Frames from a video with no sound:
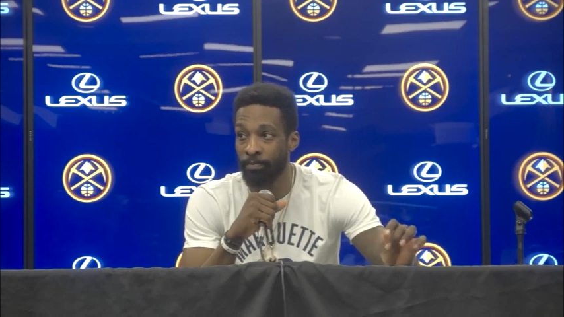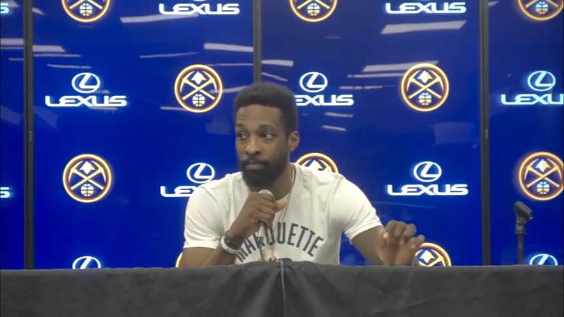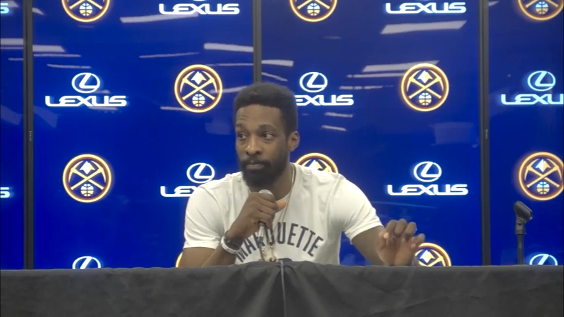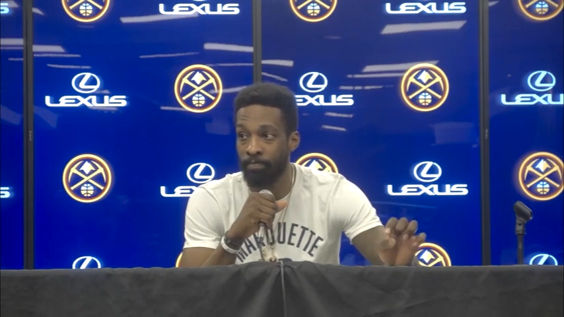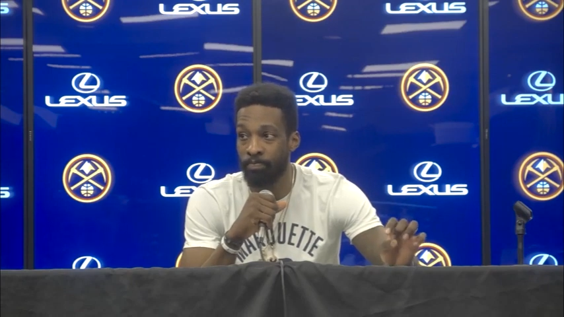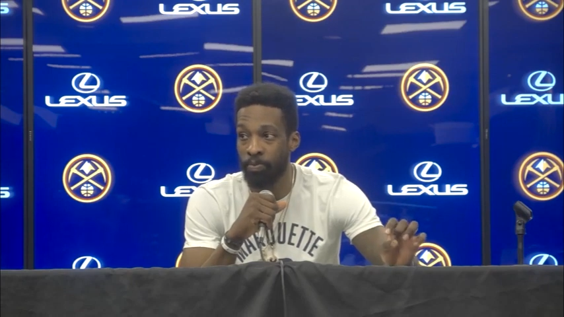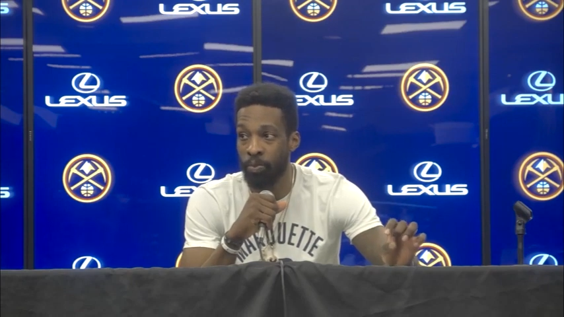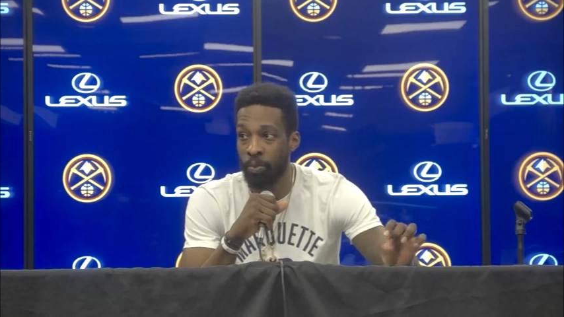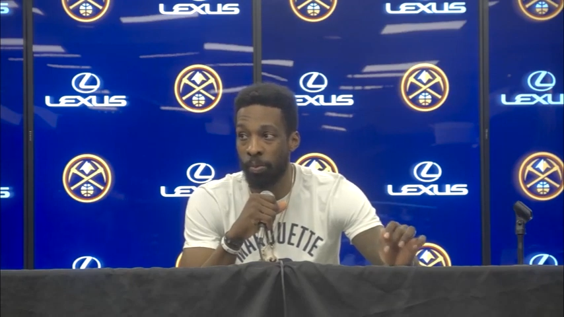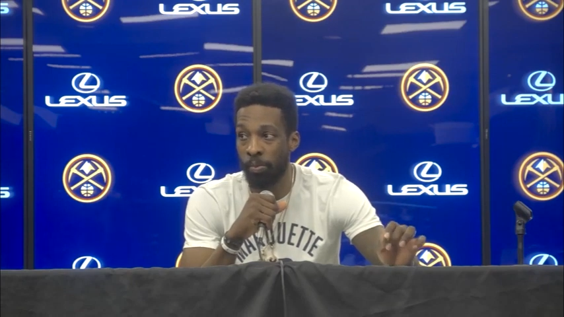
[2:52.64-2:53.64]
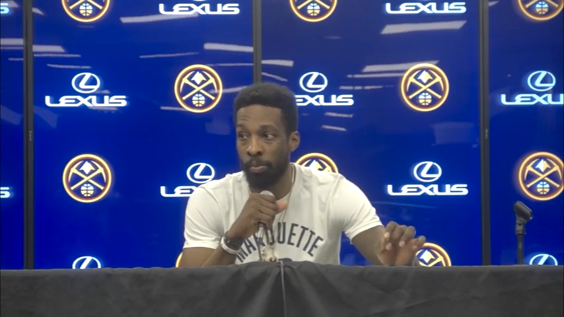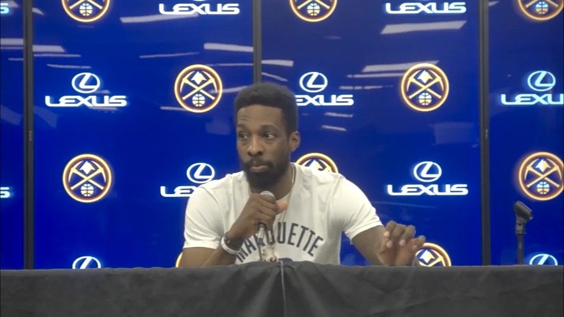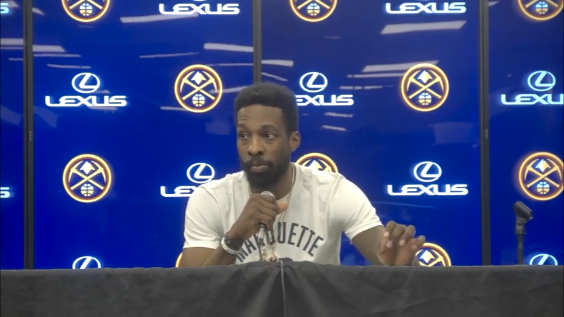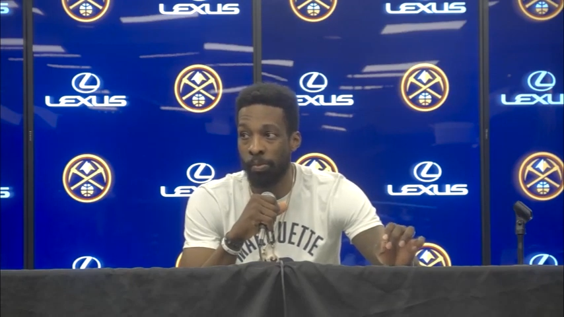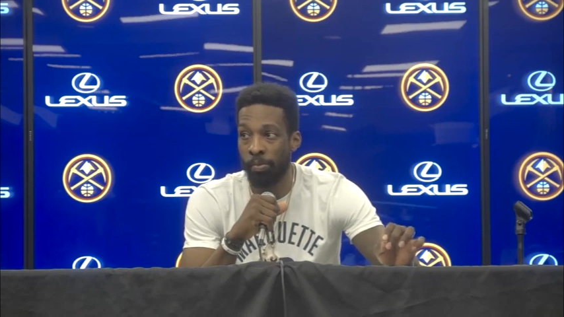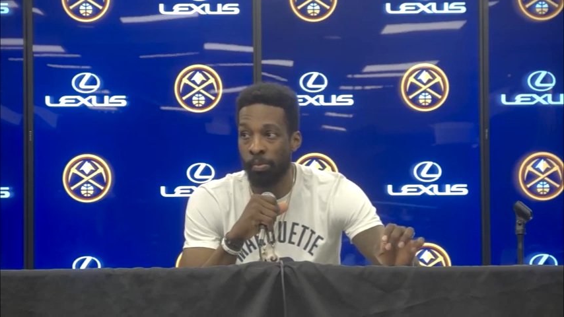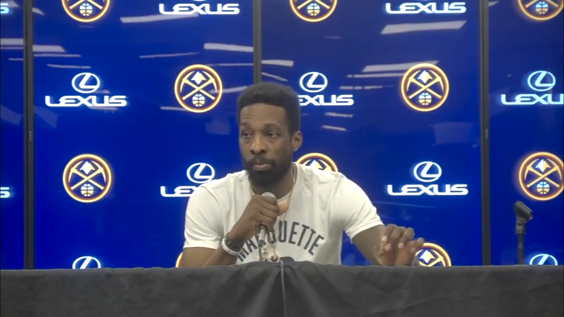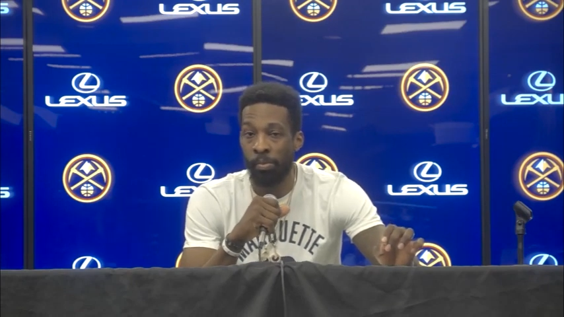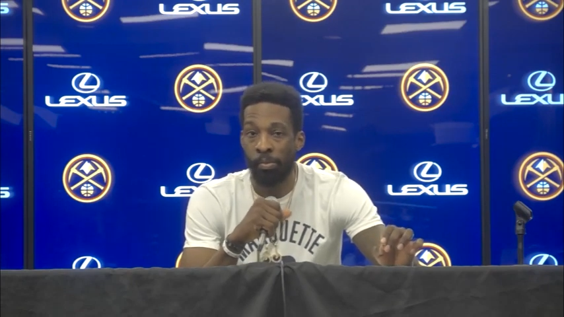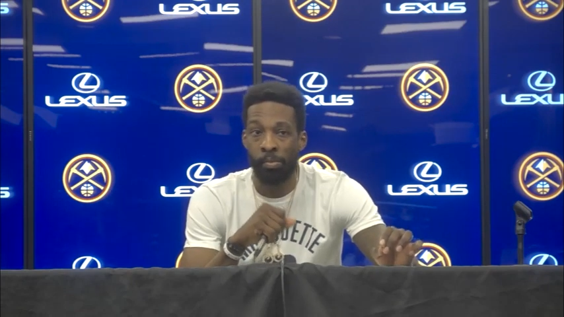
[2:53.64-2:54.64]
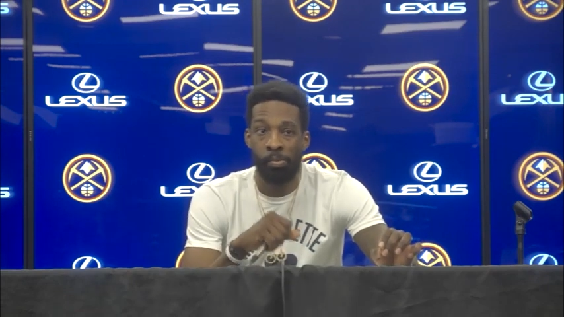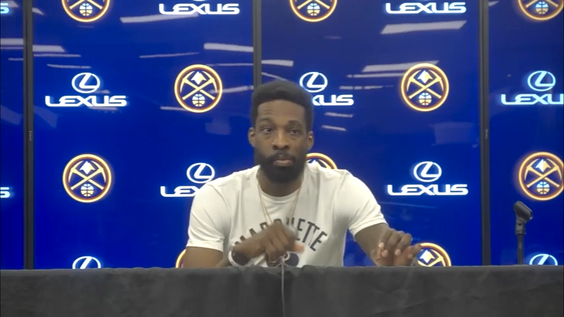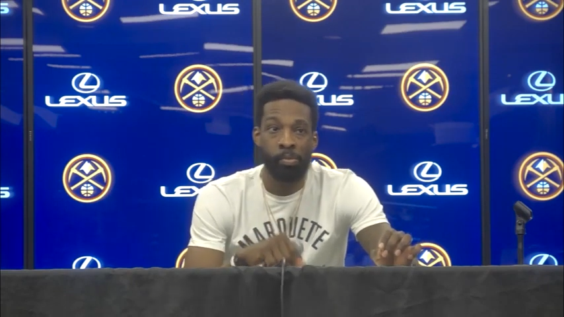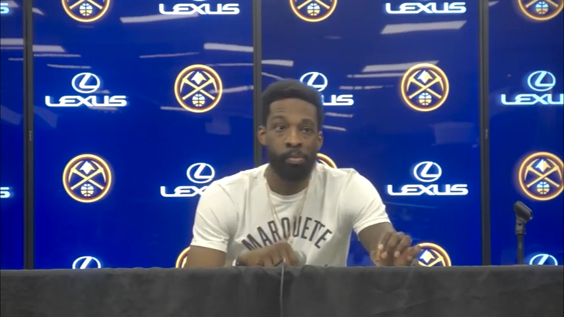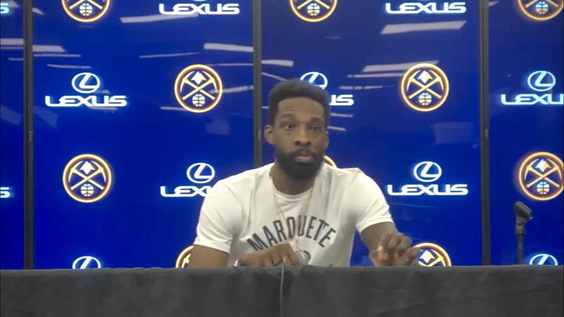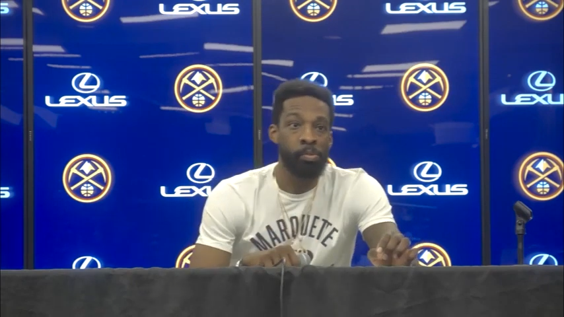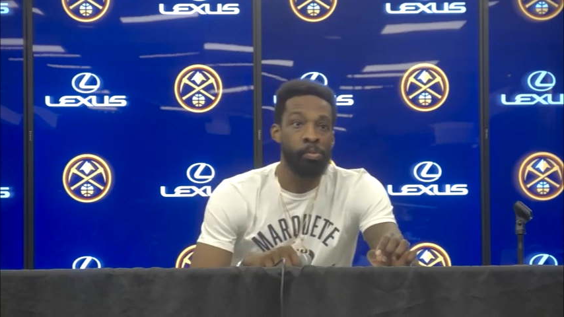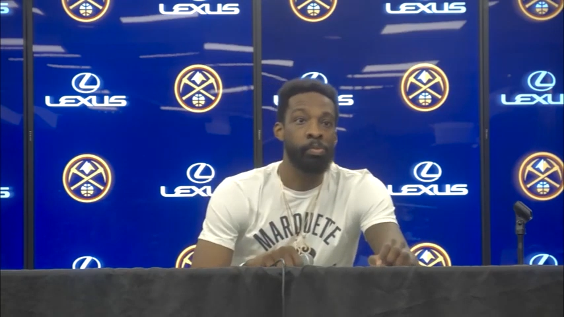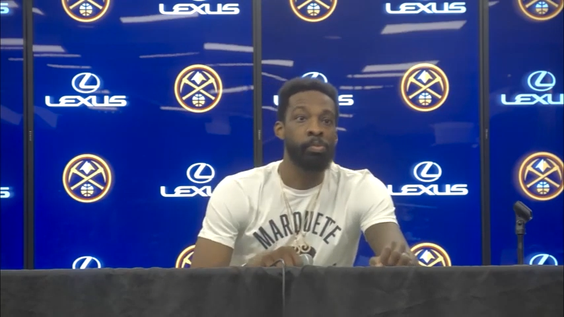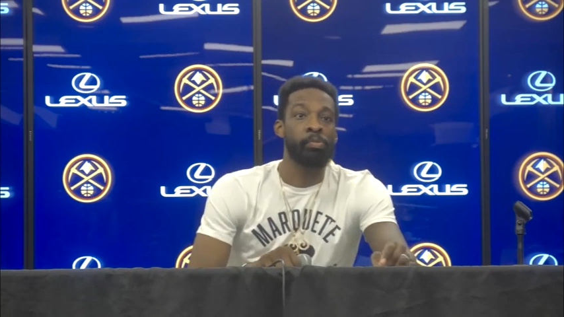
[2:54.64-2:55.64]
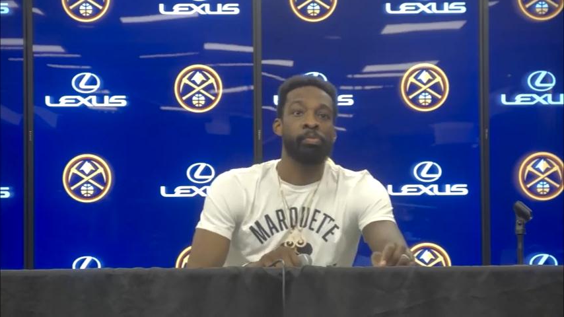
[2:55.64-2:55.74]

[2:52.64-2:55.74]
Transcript: Nothing is said.